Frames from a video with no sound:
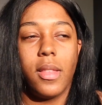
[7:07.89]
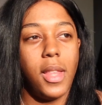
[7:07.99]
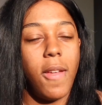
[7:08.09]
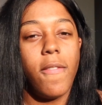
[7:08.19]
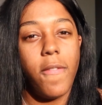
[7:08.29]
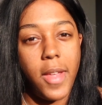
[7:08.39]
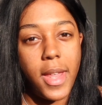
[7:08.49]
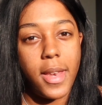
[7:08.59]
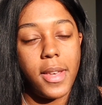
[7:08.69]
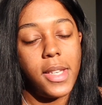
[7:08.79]
They
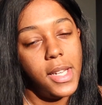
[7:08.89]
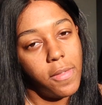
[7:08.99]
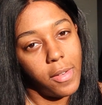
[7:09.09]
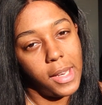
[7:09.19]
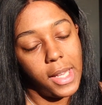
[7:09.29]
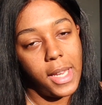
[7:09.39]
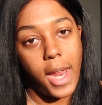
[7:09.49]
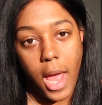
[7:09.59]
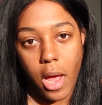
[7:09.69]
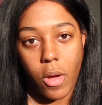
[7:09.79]
fit differently
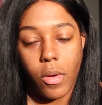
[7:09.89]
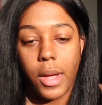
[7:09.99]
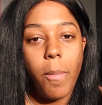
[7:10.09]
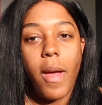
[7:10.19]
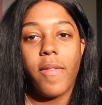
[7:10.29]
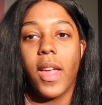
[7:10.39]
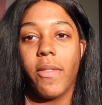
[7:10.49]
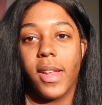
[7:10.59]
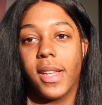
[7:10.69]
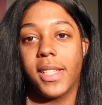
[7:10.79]
now. My
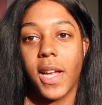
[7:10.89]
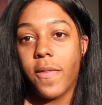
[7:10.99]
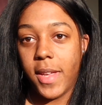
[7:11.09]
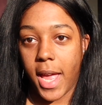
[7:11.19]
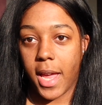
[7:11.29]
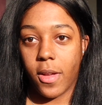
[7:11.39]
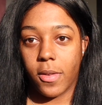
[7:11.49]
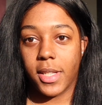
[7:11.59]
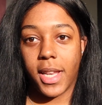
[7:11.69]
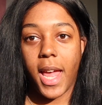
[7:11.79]
favorite selfie
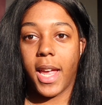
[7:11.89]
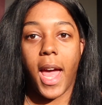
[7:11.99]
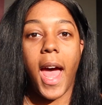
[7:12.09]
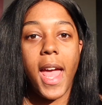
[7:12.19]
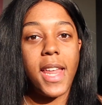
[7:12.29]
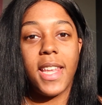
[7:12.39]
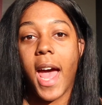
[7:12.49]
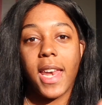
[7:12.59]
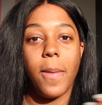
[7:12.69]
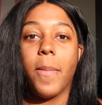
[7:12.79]
angles, like, I had
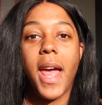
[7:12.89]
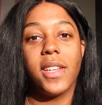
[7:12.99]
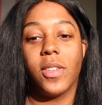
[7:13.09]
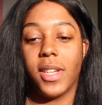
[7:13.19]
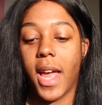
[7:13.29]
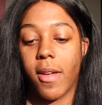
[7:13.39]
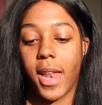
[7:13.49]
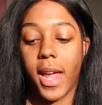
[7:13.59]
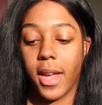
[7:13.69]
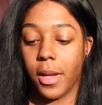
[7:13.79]
gotten it mastered down,
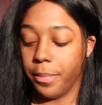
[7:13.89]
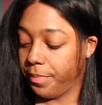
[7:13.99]
like,